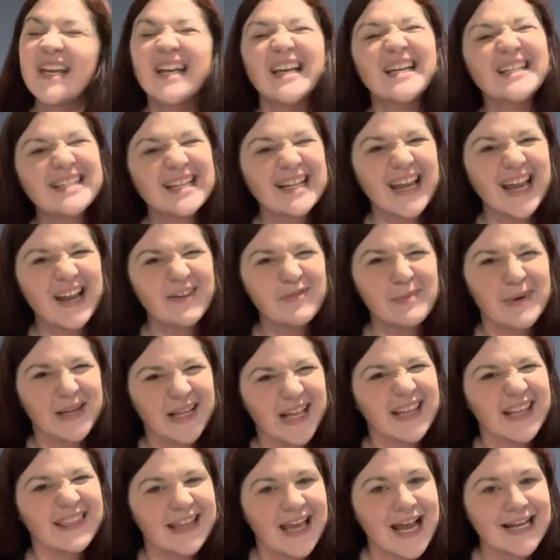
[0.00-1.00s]
It's like everybody
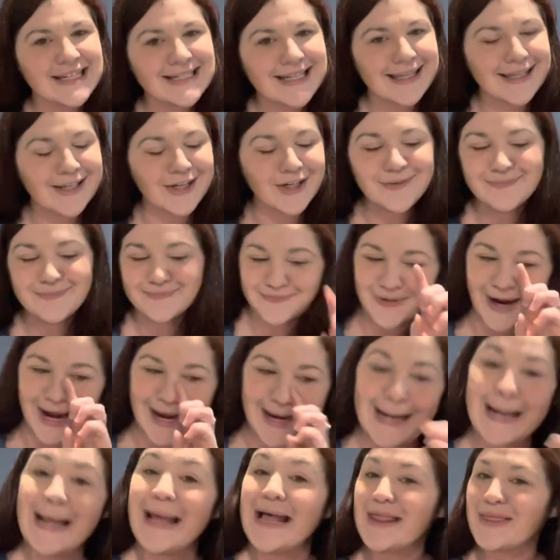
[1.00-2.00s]
get the idea there,
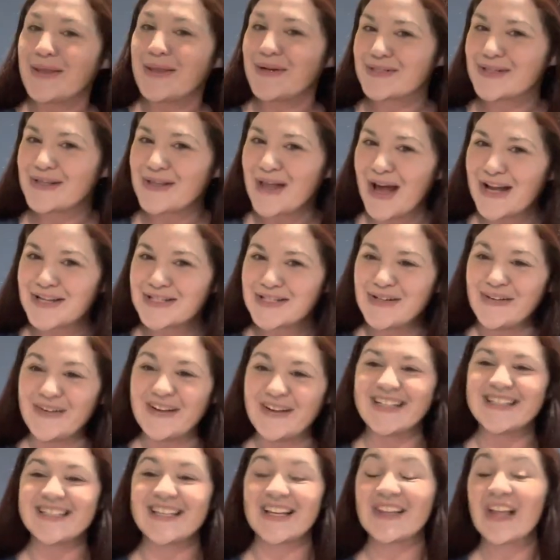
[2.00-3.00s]
right? There's a lot to
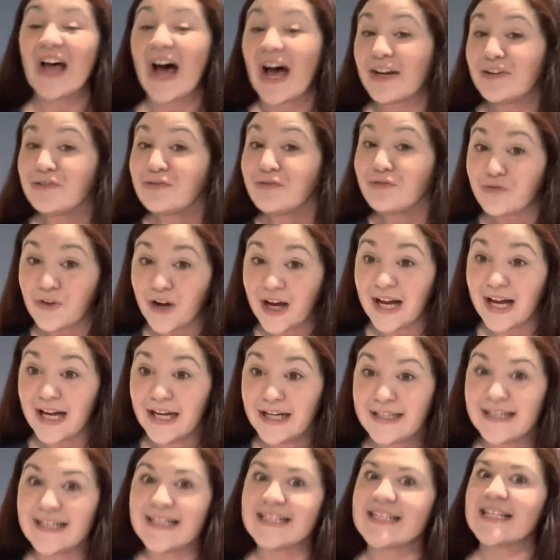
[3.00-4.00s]
it. It's a lot of fun.
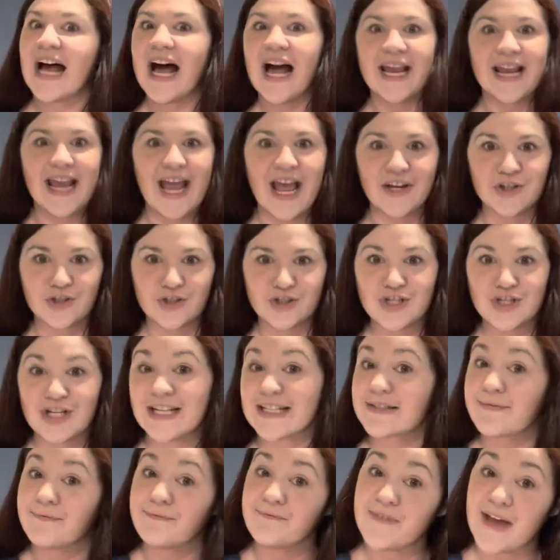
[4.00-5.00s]
It's high energy.
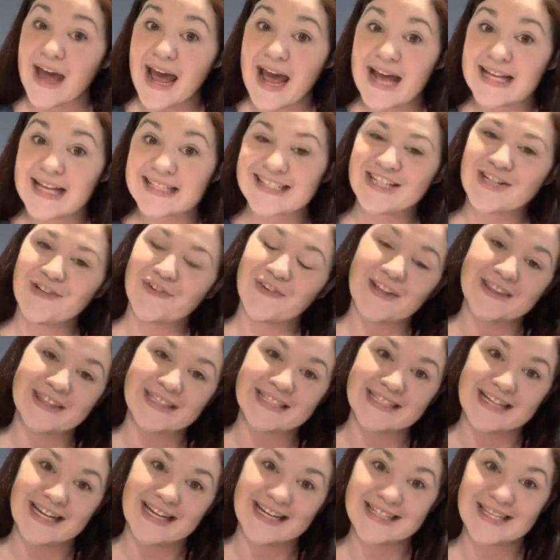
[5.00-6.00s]
It's fast, and you've got the
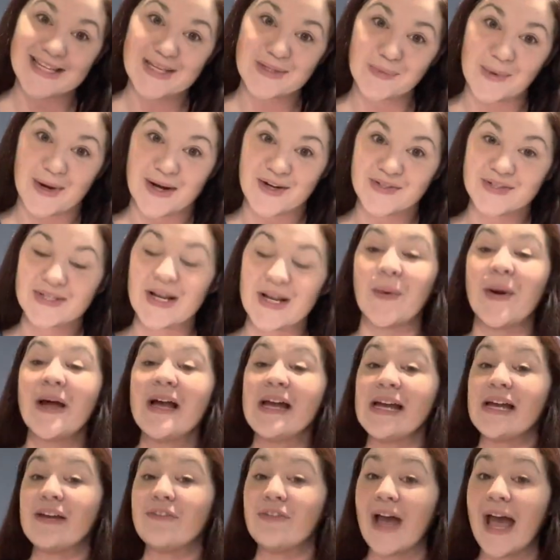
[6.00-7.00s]
dance as well. So
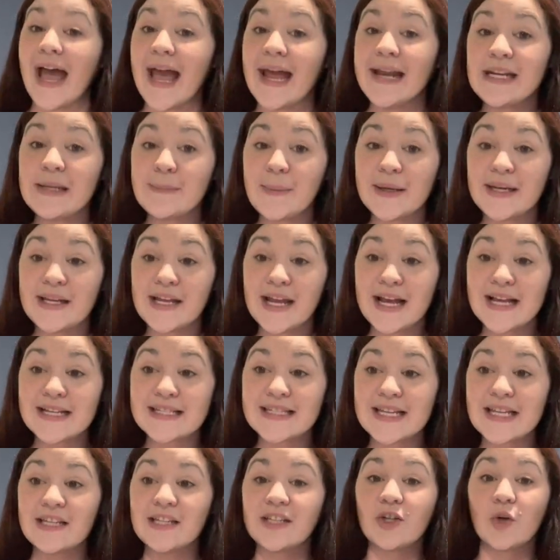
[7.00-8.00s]
if anybody has
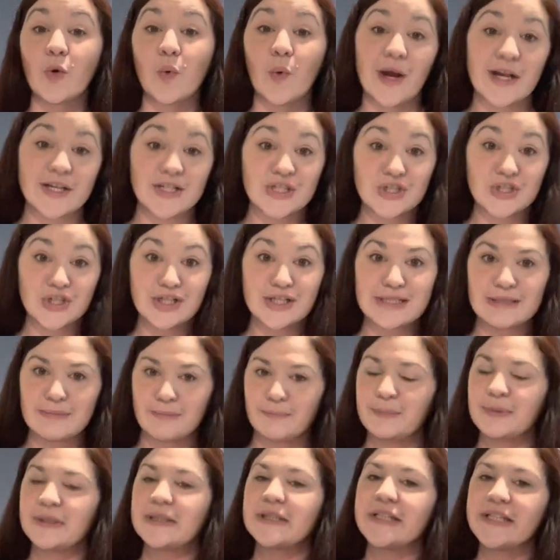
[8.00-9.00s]
any questions,
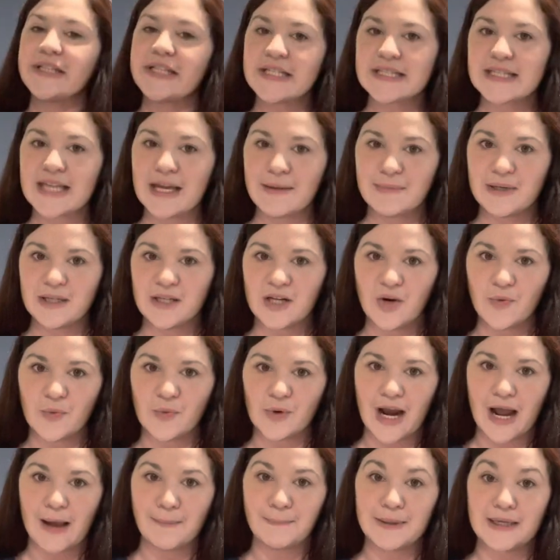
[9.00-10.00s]
please let me know.
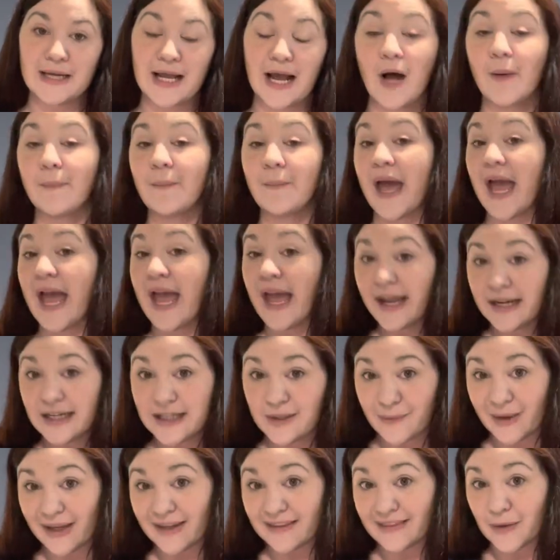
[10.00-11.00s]
We're happy to help
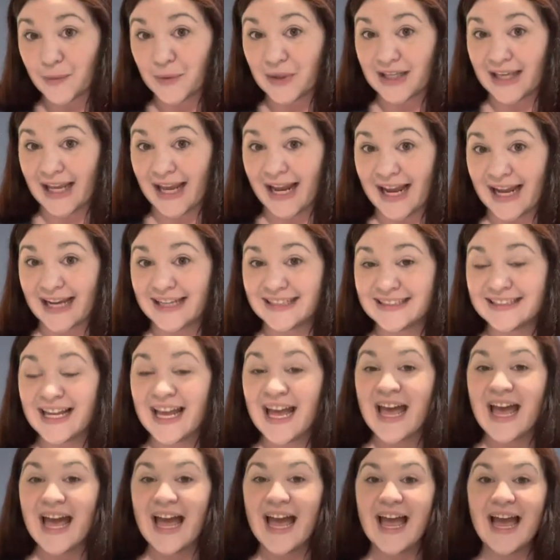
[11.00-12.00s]
any way that we can.
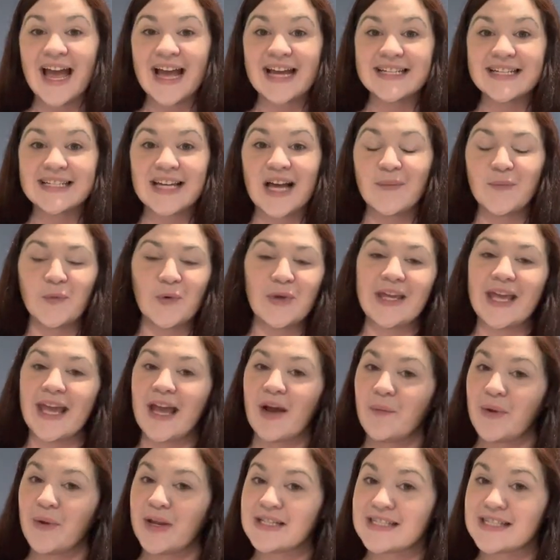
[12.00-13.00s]
And we
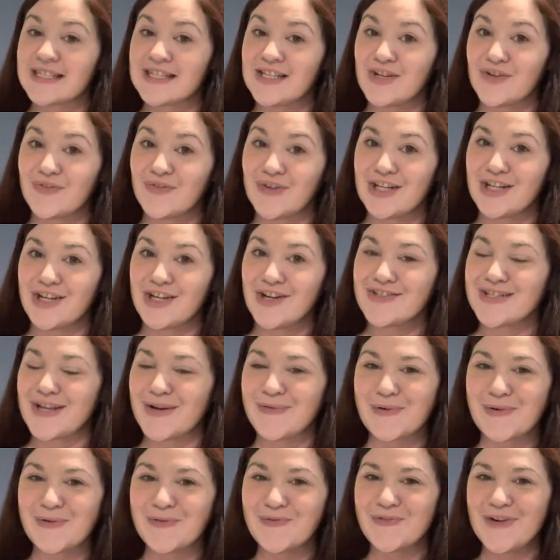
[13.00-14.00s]
can't wait to see your videos,
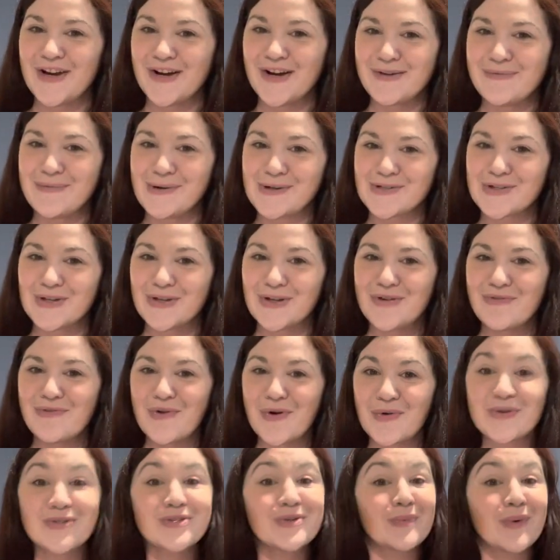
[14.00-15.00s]
and we're very much looking
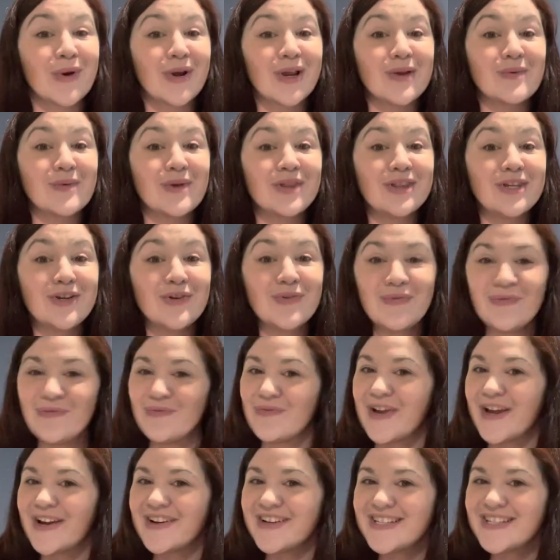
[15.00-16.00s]
forward to working with you
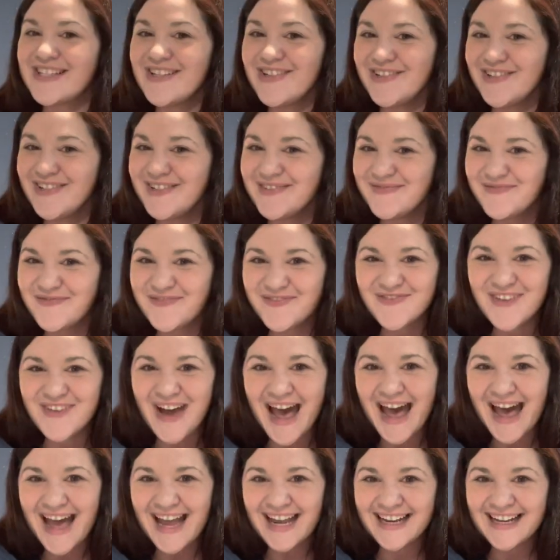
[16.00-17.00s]
very soon.
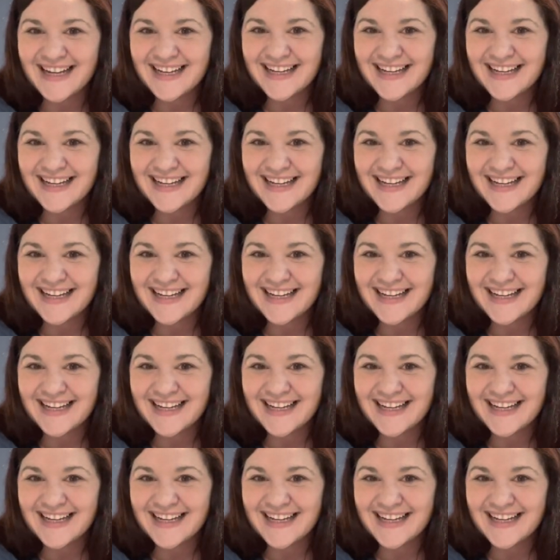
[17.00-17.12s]
Bye.